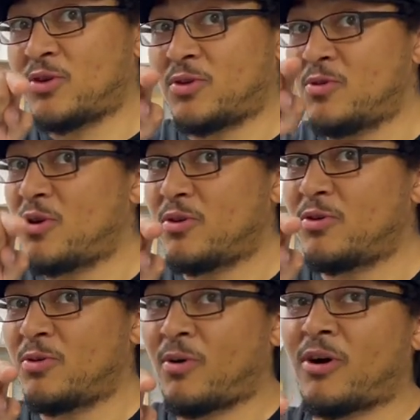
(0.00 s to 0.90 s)
You know who
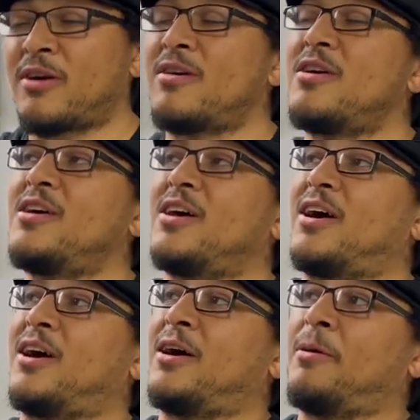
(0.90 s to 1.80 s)
you are.
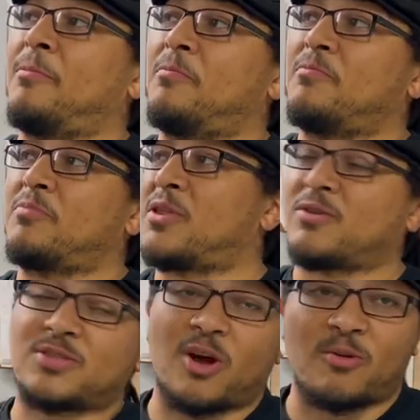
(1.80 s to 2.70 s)
Um, but there
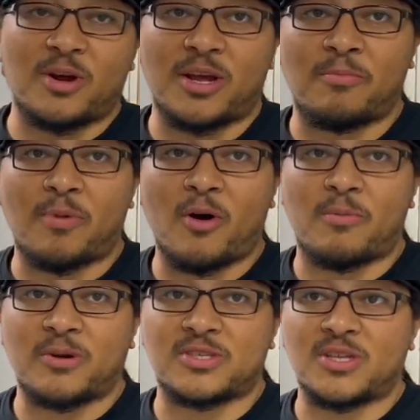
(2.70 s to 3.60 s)
was already a boa
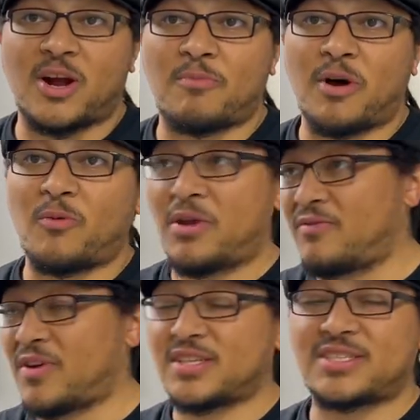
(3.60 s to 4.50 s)
person there. But we
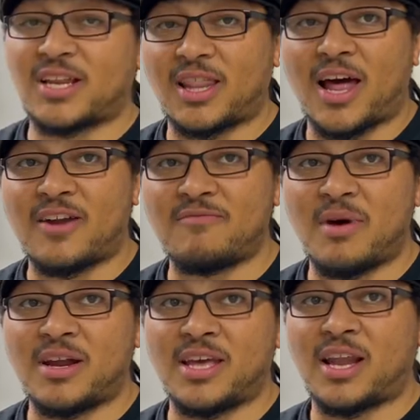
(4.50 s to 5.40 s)
invested a lot of
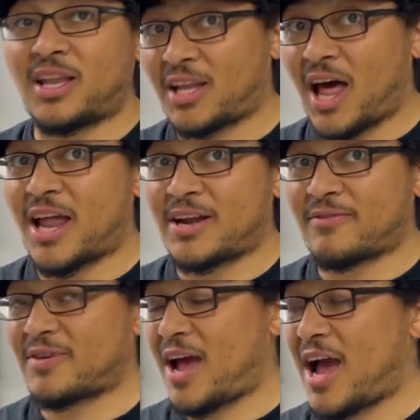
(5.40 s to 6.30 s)
money in a lot of
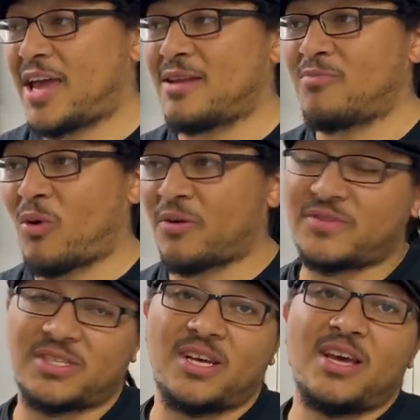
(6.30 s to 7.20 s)
different high end
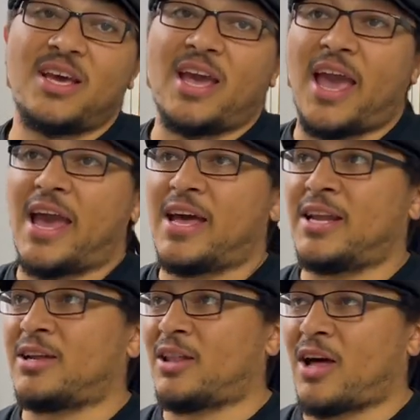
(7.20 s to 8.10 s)
morphs
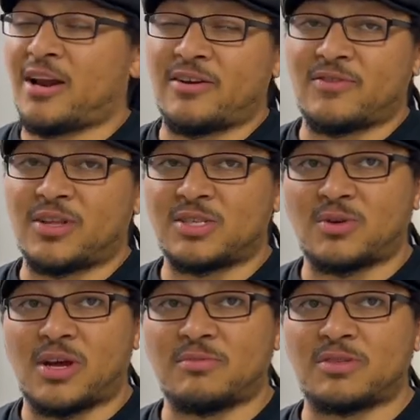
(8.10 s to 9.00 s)
and a lot of different things
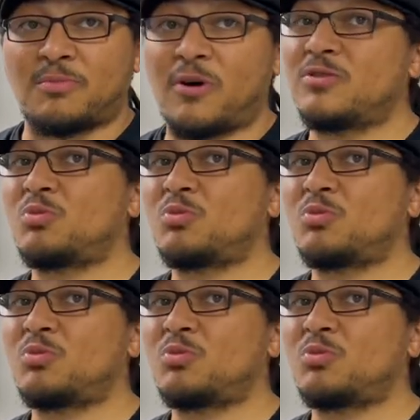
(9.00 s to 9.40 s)
when it comes to bows.